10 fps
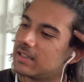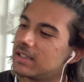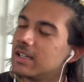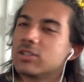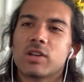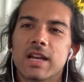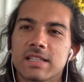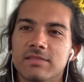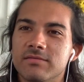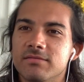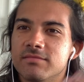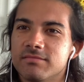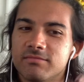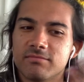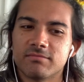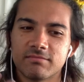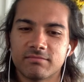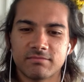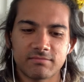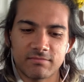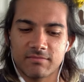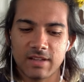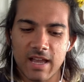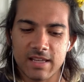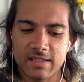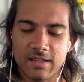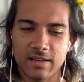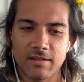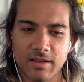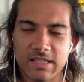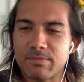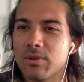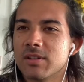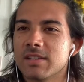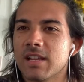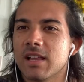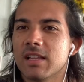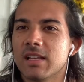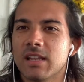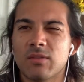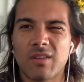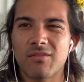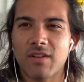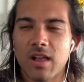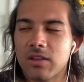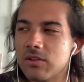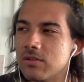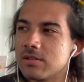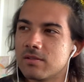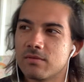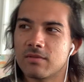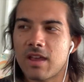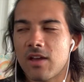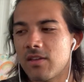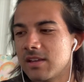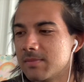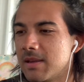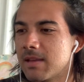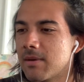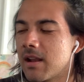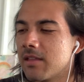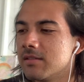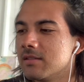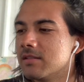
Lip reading: attractive as a personality and their values and how they speak about others,